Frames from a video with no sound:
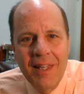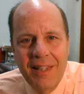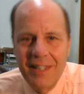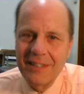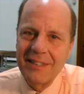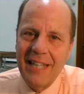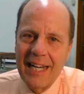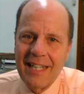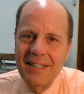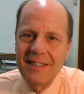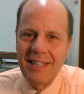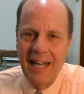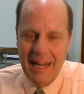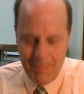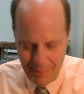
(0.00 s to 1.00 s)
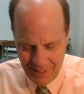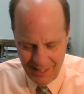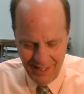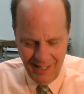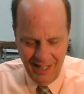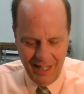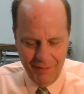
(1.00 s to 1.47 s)
The second type
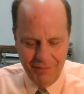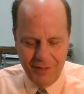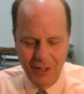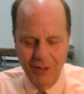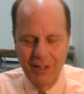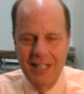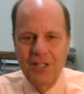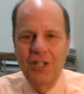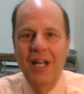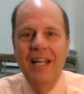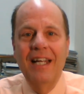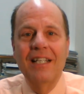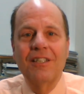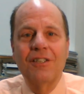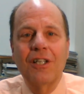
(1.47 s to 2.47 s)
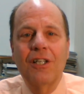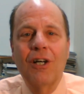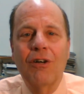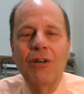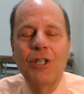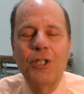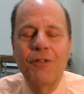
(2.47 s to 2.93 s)
of courage is the
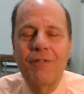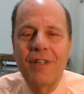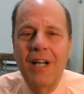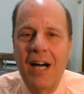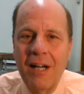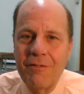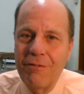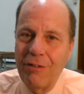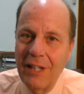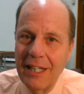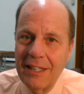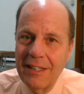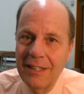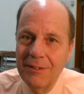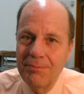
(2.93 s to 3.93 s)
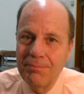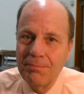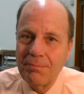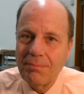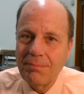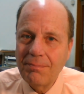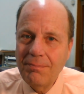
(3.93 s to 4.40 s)
courage of conflict.
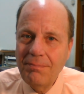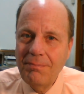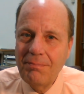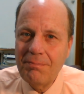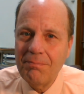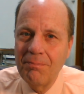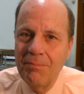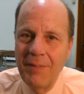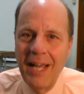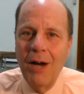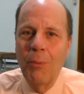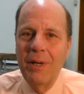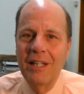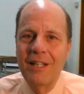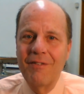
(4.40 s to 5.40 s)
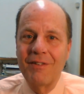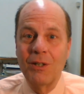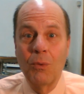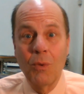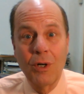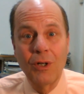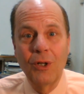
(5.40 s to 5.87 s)
Now, we live in a
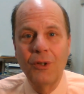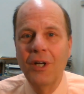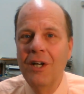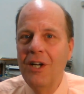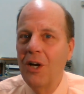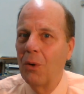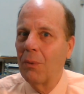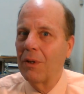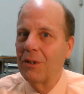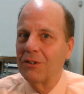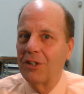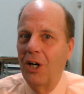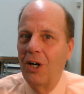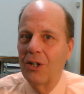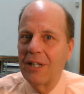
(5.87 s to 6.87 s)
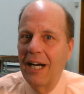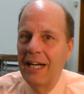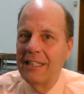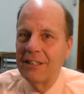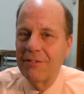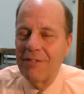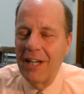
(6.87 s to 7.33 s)
world where there's all
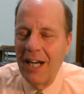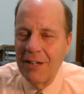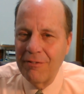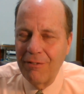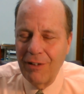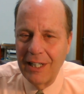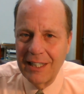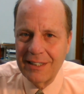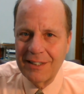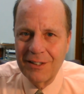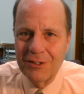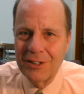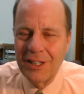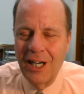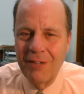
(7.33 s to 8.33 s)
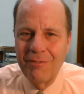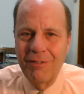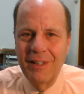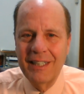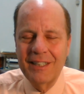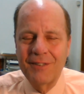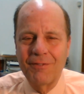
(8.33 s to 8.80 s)
kinds of conflicts. There's
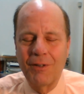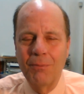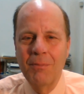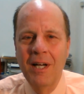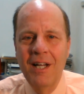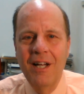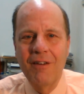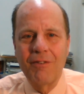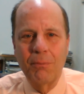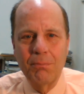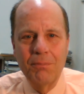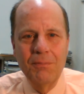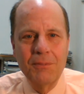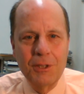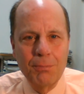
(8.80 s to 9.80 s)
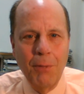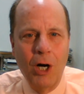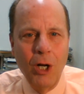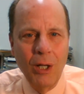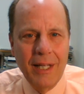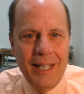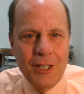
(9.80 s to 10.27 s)
conflicts from
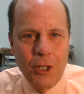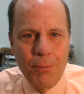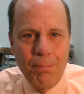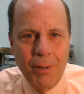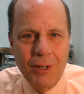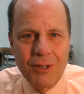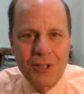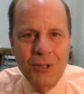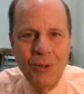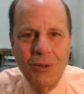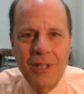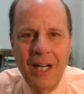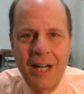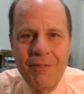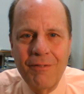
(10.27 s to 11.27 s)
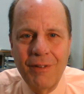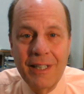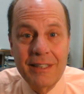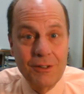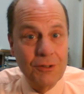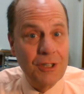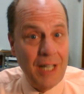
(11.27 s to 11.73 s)
small interpersonal
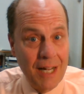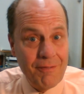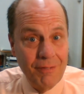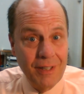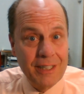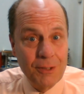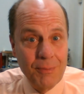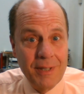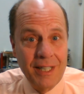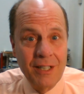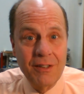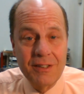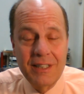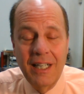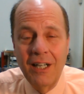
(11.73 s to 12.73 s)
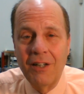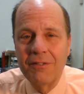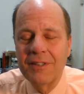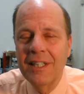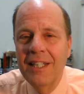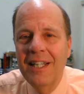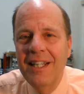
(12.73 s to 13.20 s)
conflicts. There's conflicts within ourselves,
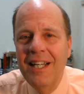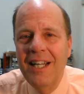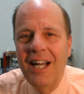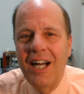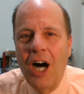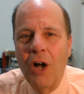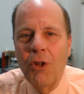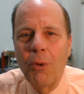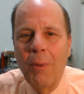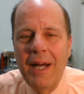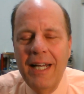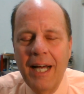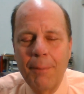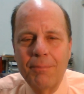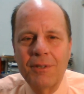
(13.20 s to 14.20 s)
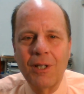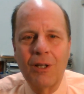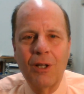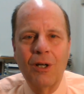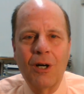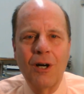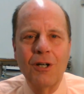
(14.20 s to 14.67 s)
all the way up to
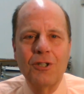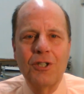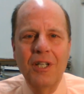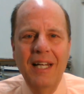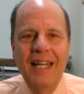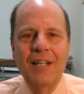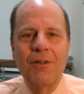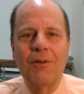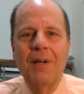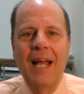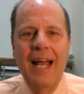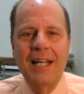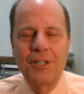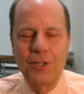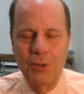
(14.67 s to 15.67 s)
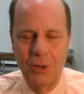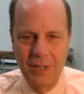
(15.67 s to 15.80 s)
large international